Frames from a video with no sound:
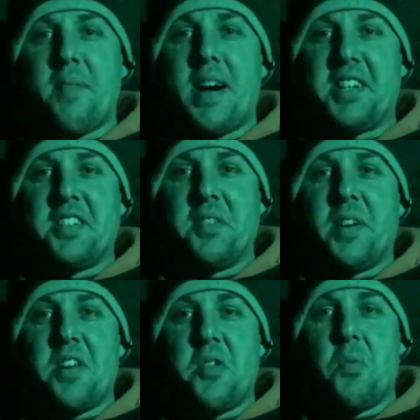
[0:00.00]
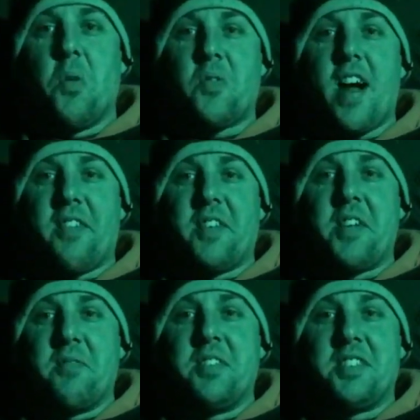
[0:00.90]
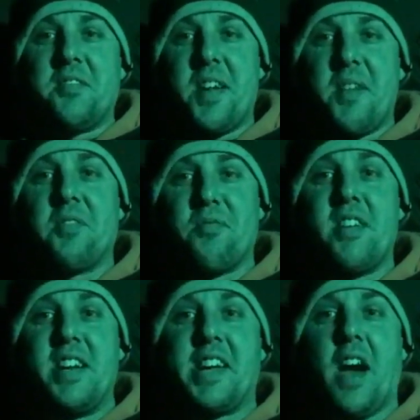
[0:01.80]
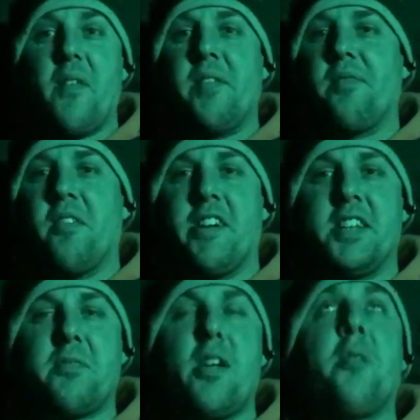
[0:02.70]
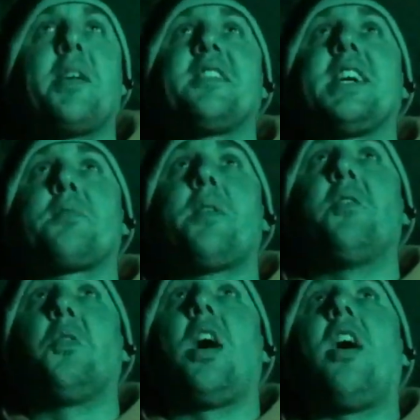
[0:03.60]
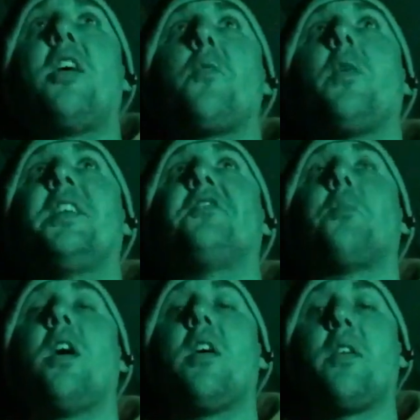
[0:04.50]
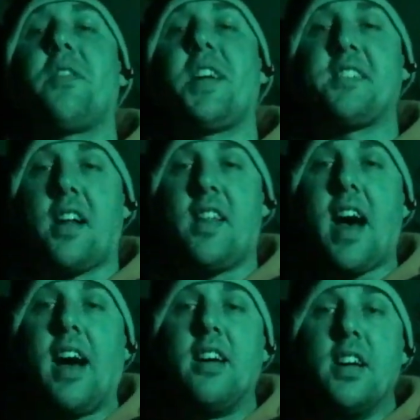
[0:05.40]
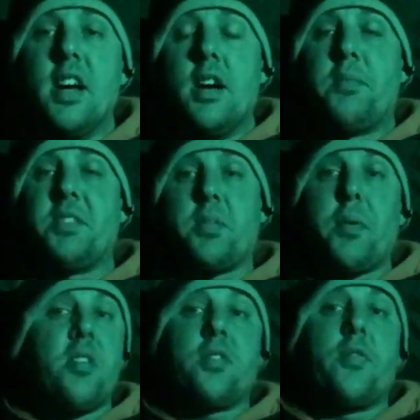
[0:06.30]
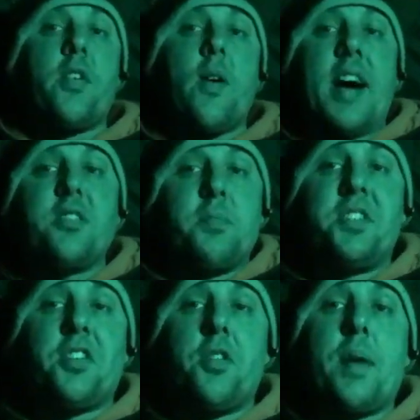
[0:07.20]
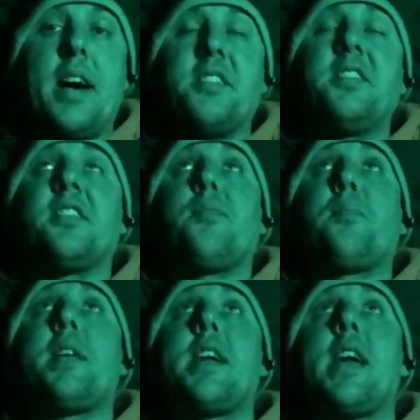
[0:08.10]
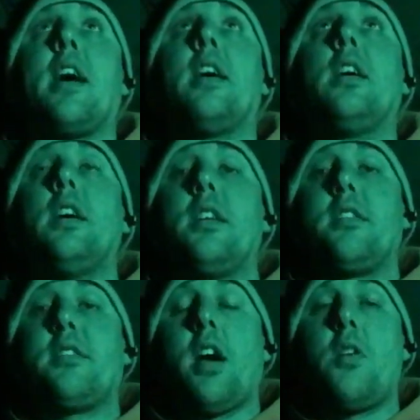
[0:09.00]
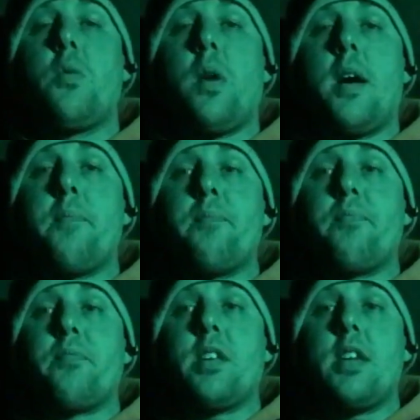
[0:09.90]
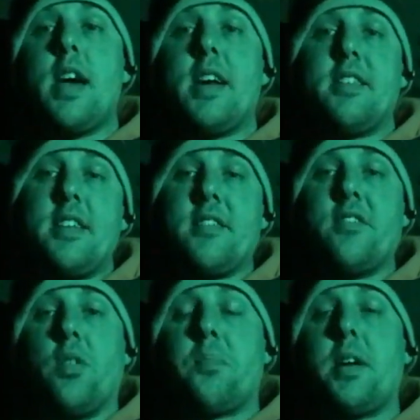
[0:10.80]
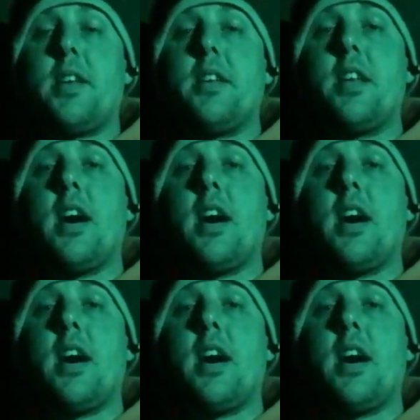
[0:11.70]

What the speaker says: imagine that when you walked round it was really going for it as well, because that's when all the high winds were and things like that. But to be honest with you, it hasn't been too bad since I've been here. So yeah, it's not been